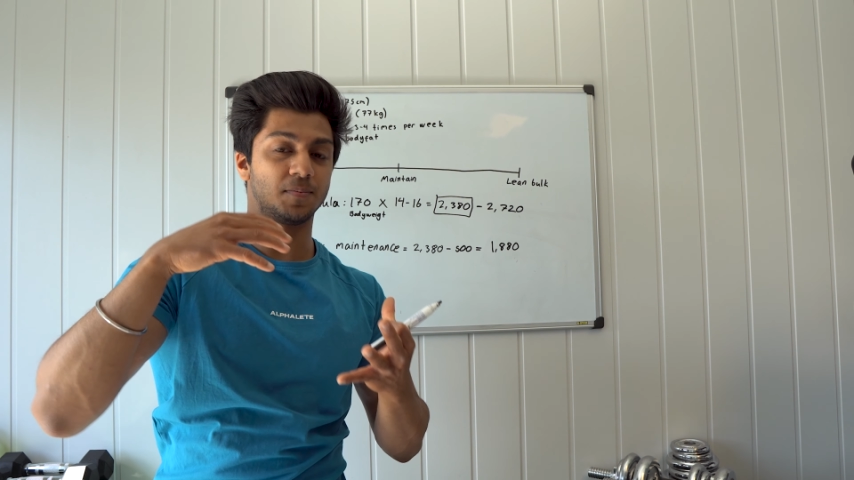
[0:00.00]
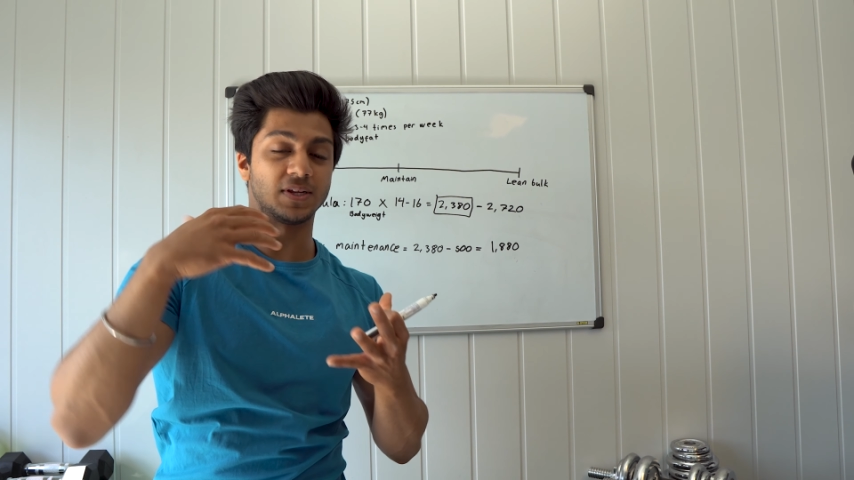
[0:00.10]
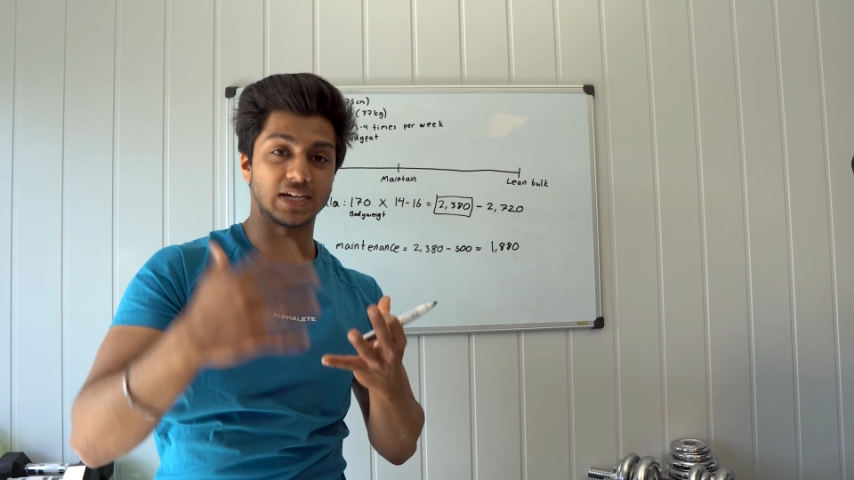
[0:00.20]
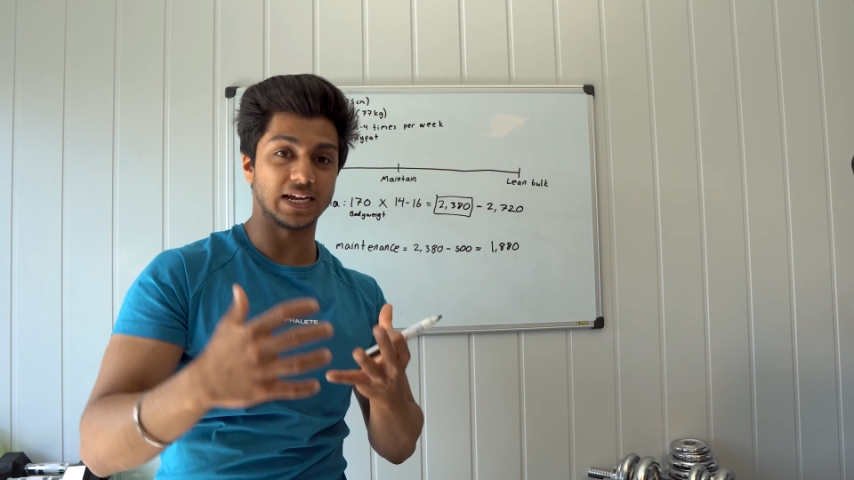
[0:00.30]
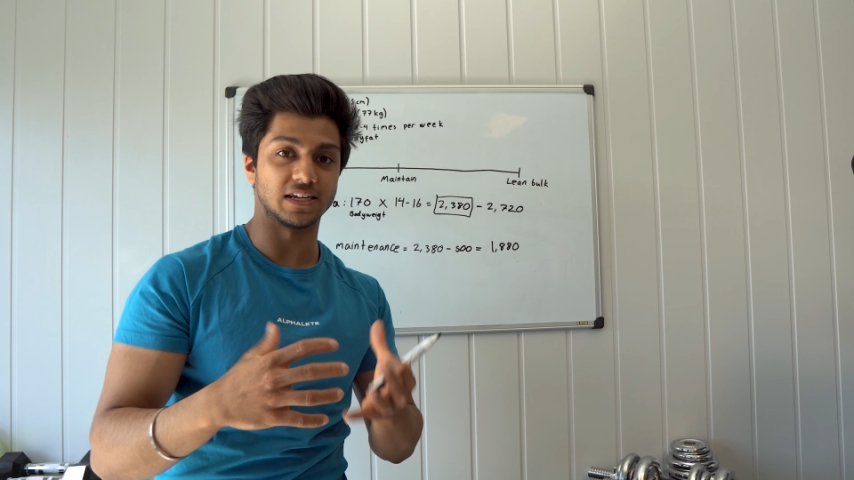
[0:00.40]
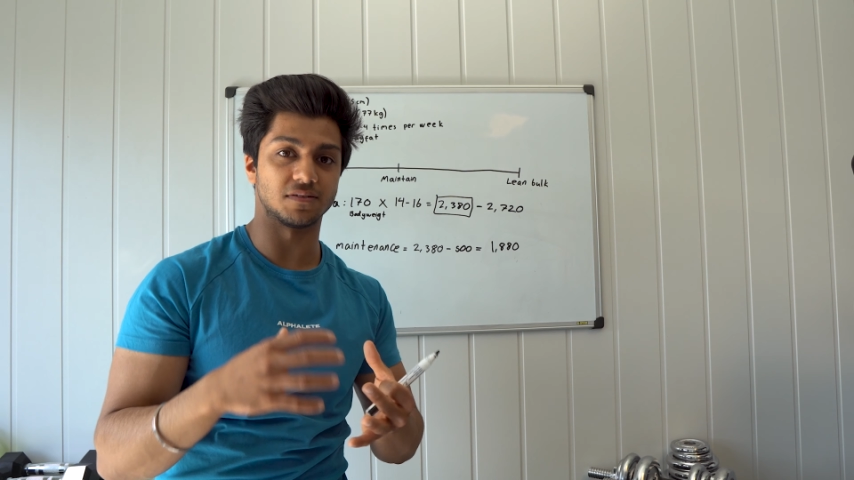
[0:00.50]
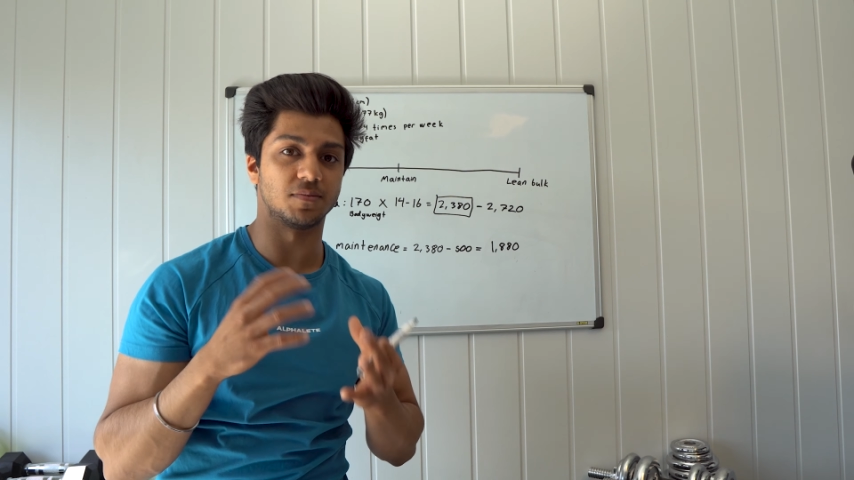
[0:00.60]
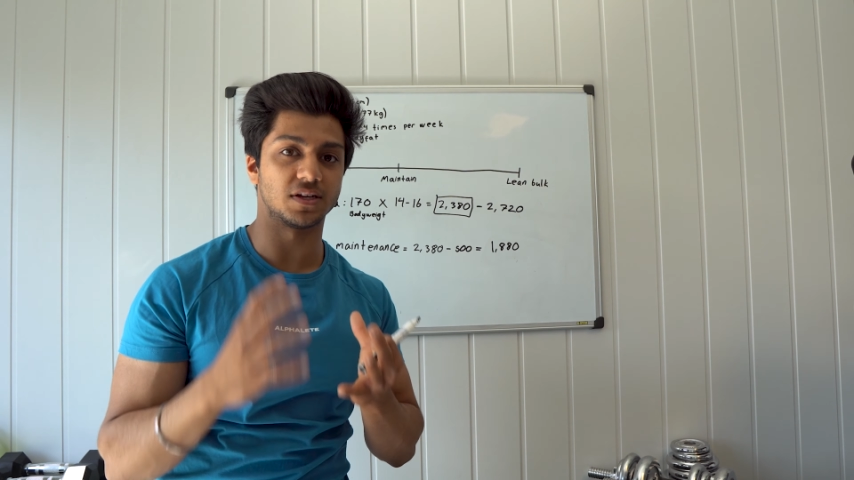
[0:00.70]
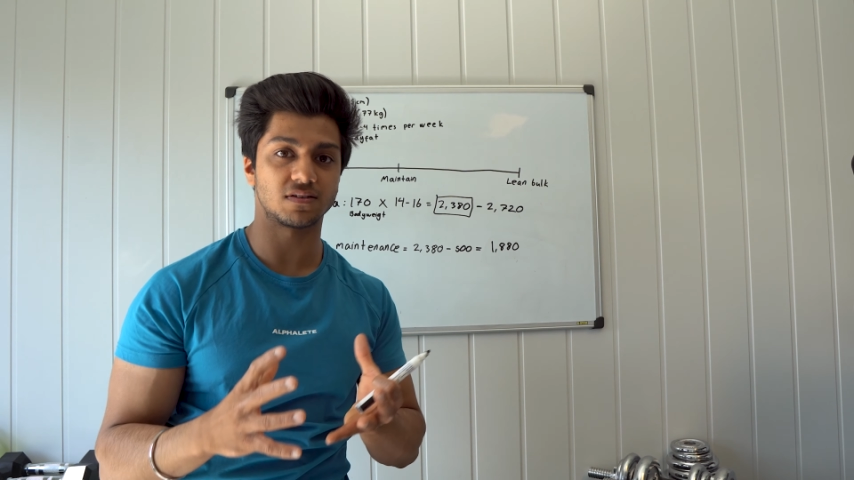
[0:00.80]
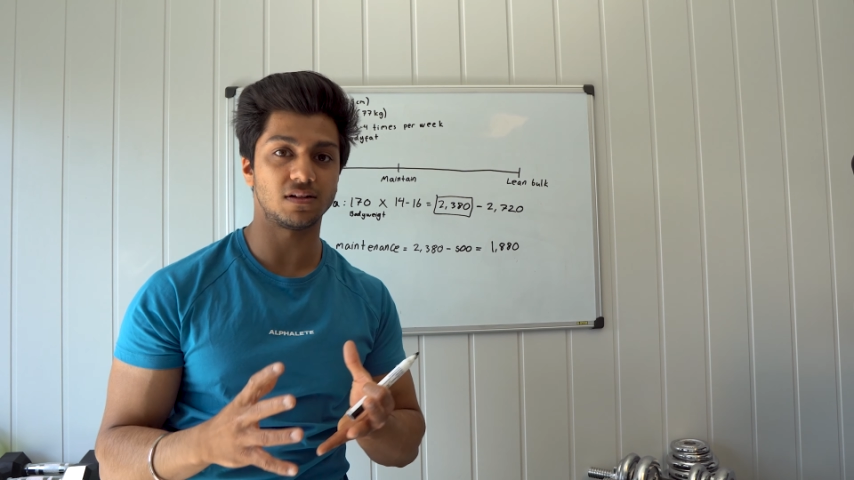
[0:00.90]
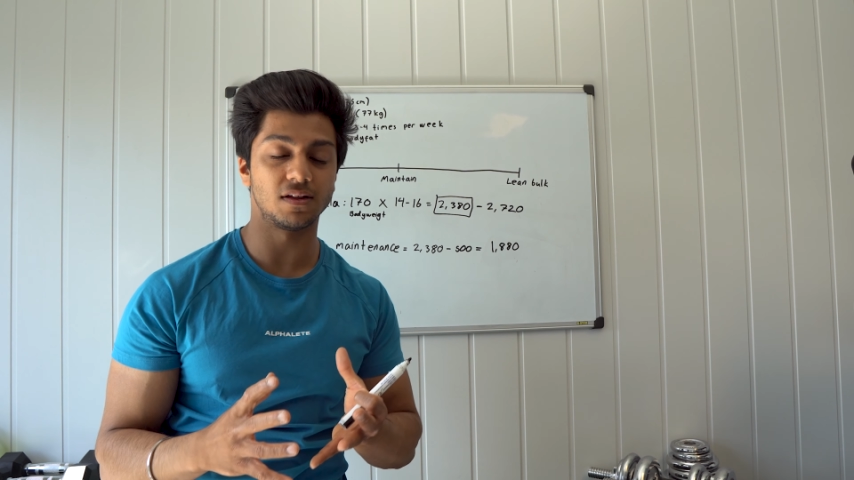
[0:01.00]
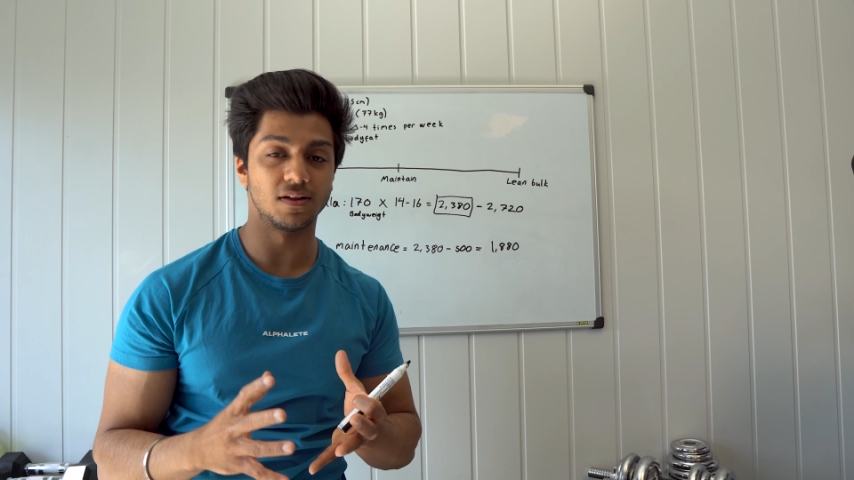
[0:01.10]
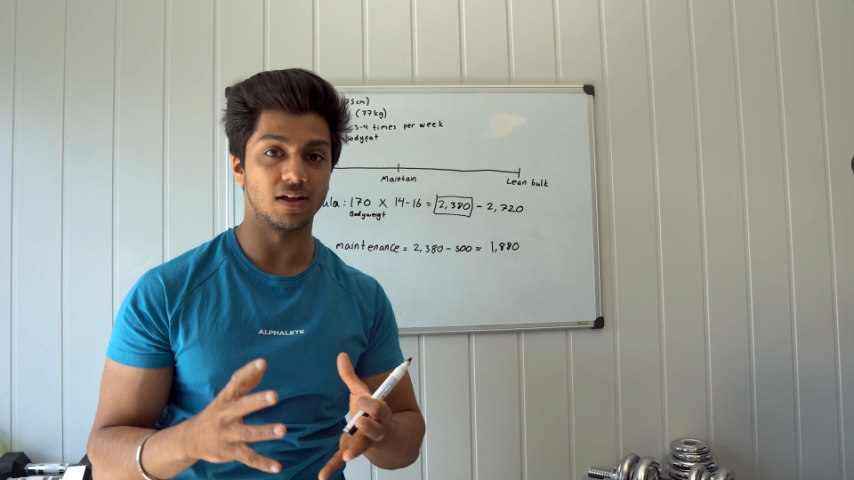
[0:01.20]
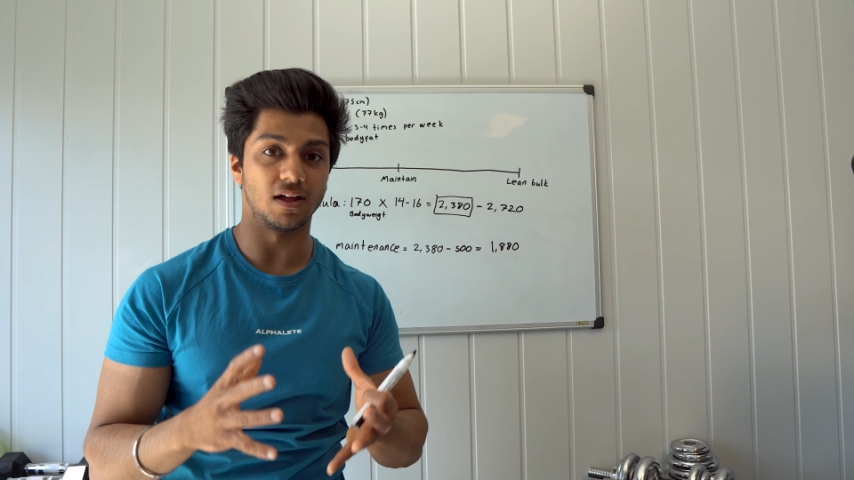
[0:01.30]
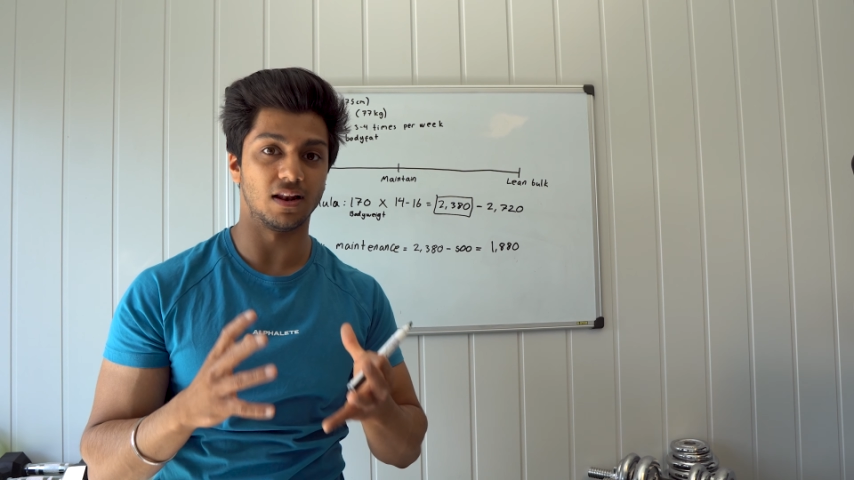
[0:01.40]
maintain his muscle